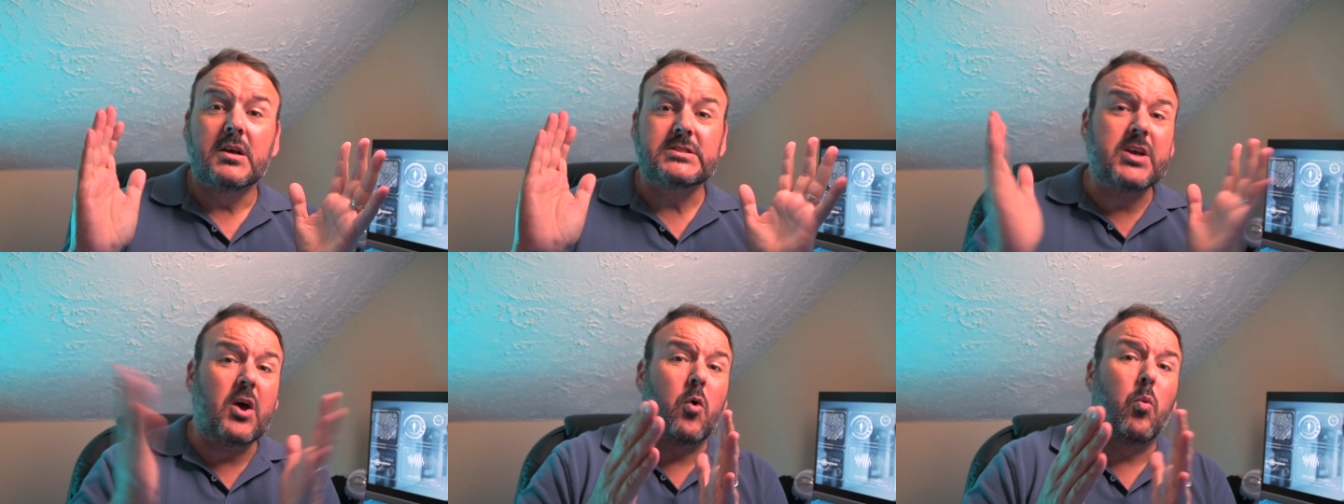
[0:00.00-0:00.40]

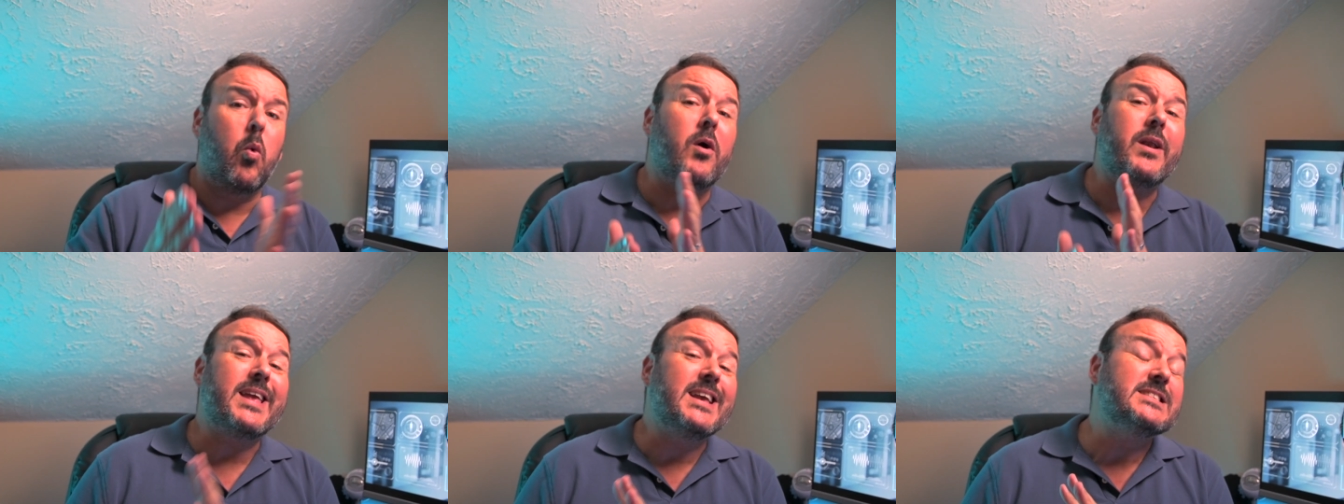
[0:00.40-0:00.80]
So,
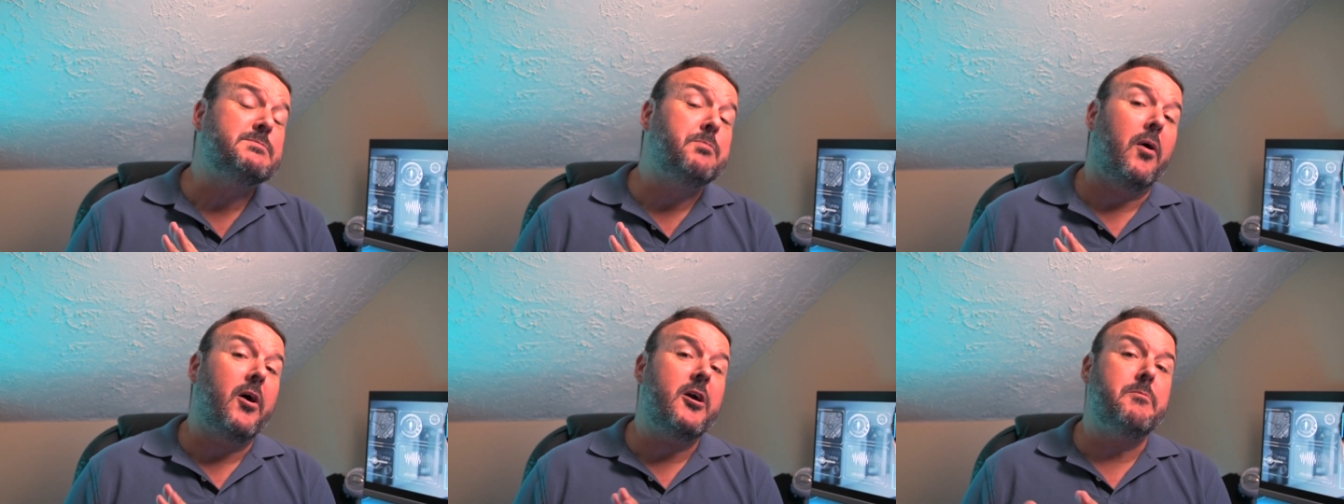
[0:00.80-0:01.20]
what is
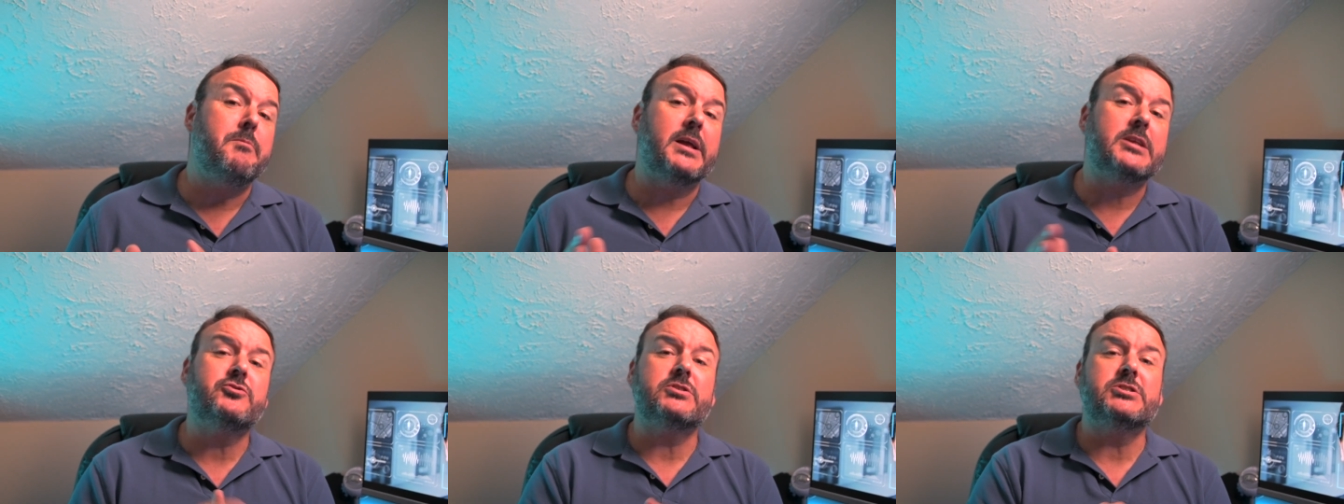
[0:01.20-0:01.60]

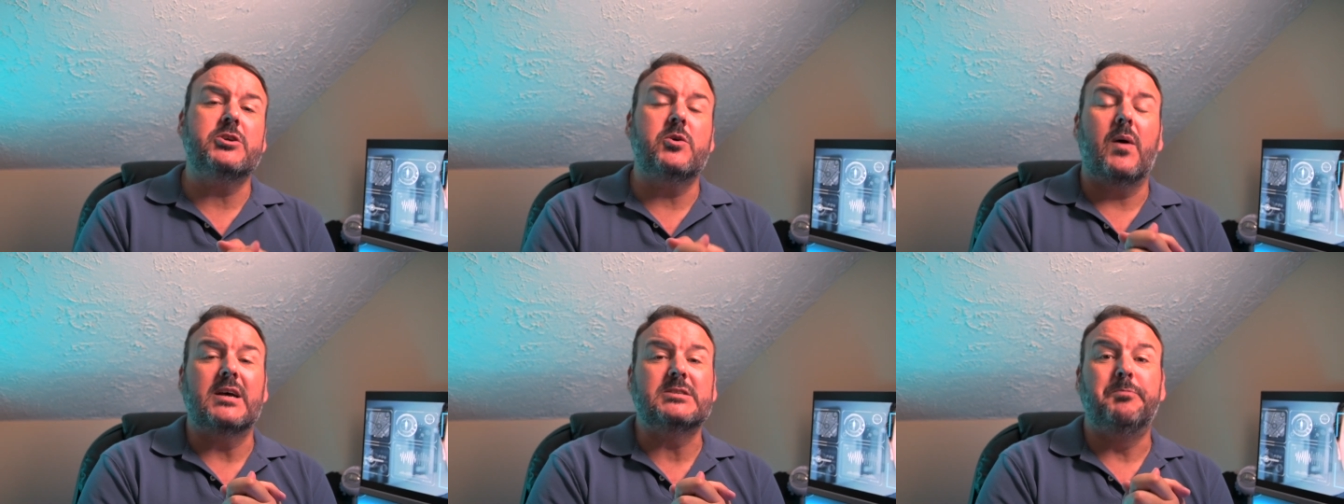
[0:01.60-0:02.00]
biometrics,
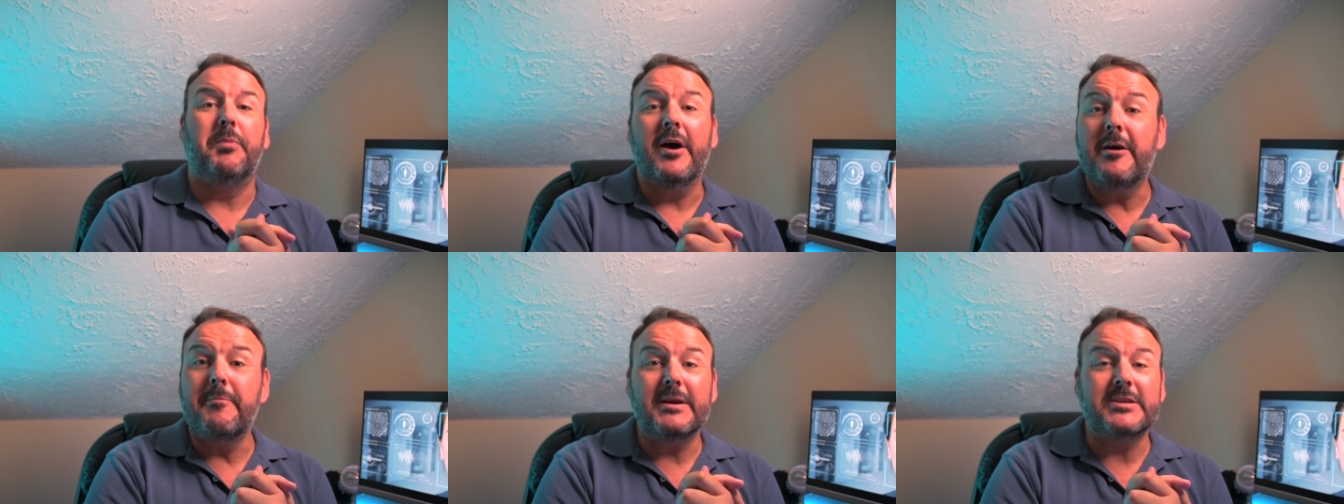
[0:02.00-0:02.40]
you ask?
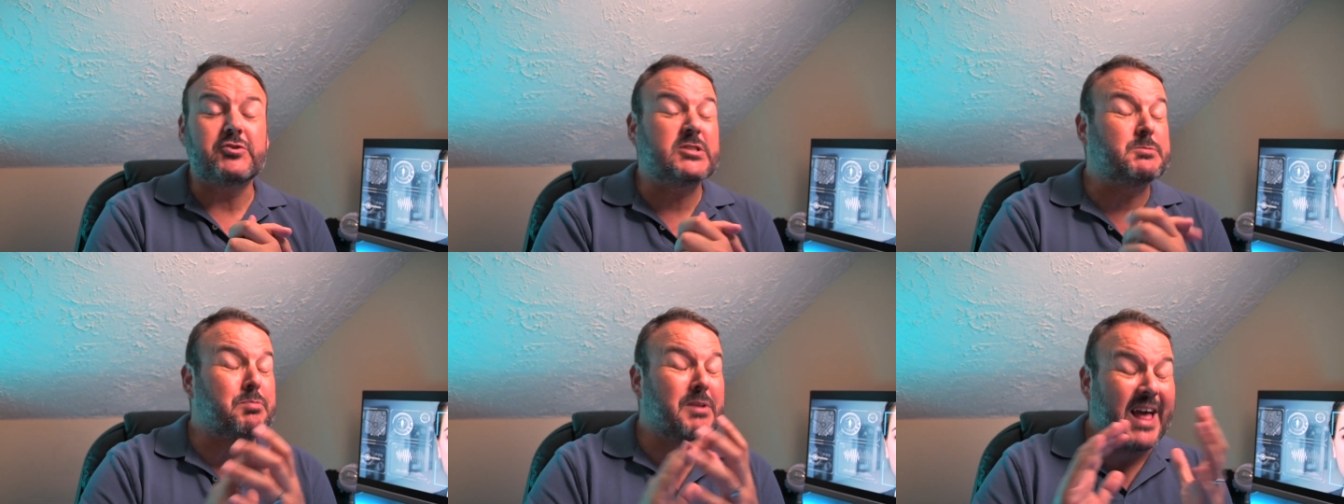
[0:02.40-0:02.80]

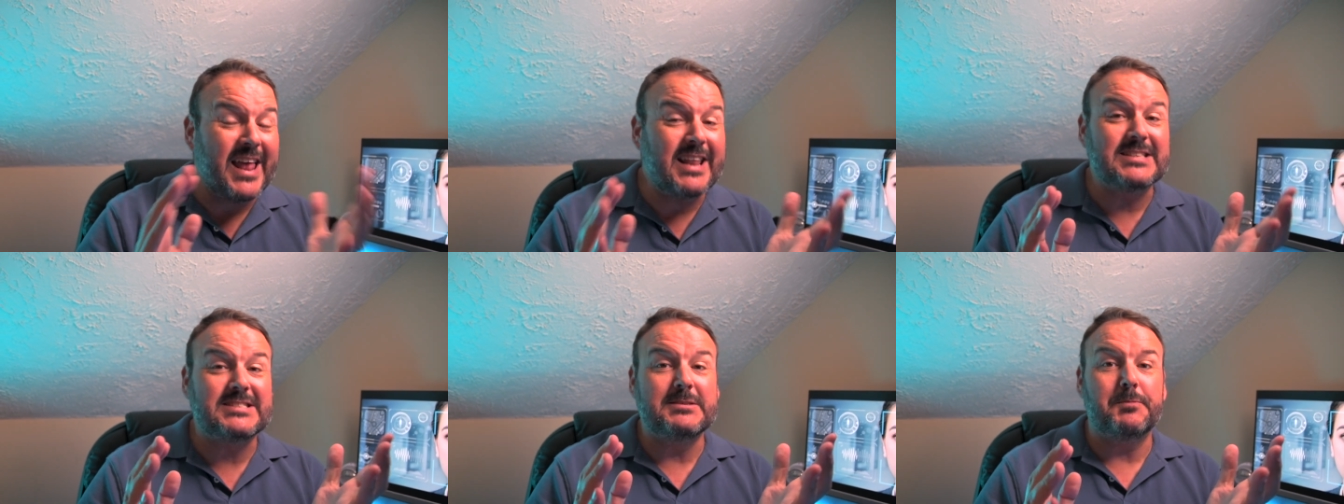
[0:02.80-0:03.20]
Biometrics, plain
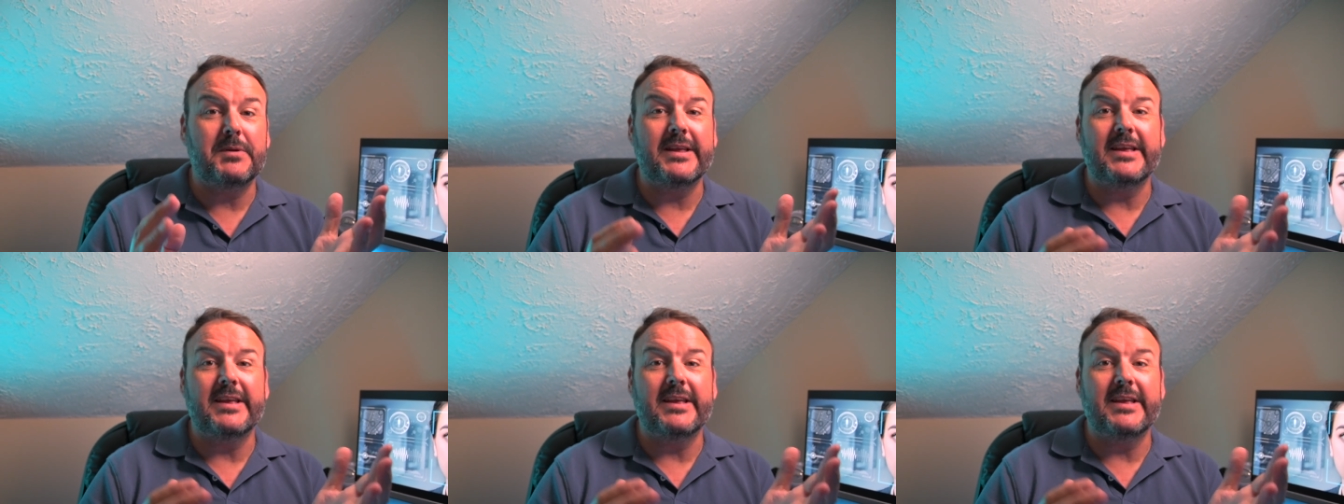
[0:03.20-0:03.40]
and simply,